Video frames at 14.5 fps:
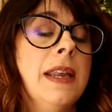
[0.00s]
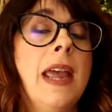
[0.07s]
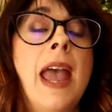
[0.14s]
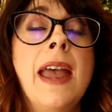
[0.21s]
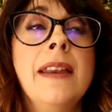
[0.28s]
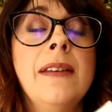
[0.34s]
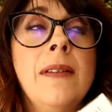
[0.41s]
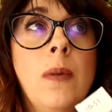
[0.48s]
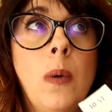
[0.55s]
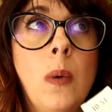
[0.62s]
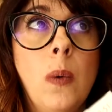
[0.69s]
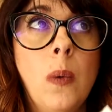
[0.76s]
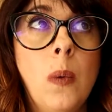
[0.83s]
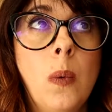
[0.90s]
And
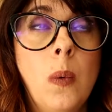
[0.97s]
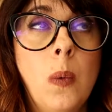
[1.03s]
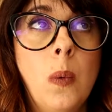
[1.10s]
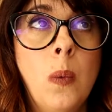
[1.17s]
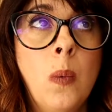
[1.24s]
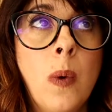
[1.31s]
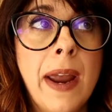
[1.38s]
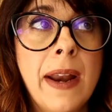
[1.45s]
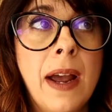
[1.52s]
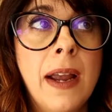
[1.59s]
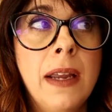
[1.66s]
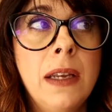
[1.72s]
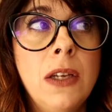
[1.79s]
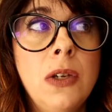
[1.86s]
when
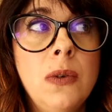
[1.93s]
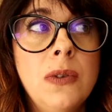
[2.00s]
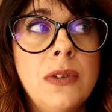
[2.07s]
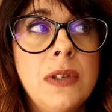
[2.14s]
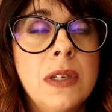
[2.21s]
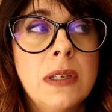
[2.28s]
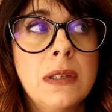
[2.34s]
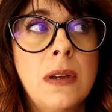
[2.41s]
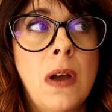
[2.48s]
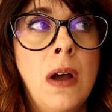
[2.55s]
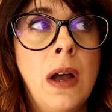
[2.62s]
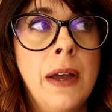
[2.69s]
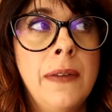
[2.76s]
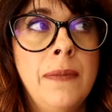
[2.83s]
I use this
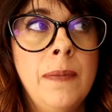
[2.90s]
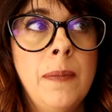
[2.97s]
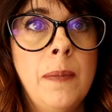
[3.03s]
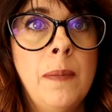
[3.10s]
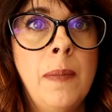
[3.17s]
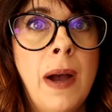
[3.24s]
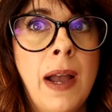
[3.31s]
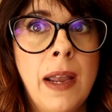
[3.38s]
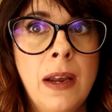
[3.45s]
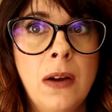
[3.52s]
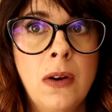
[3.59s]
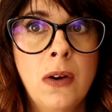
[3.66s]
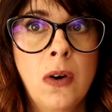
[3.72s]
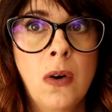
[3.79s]
on my
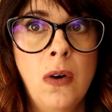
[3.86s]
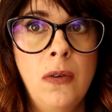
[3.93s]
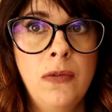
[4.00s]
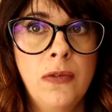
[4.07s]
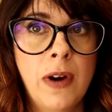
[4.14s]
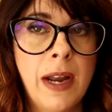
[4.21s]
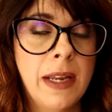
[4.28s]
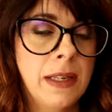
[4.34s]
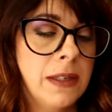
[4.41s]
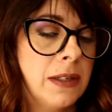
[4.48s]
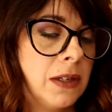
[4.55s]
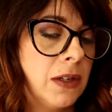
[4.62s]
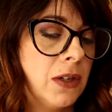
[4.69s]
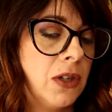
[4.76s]
girlfriends,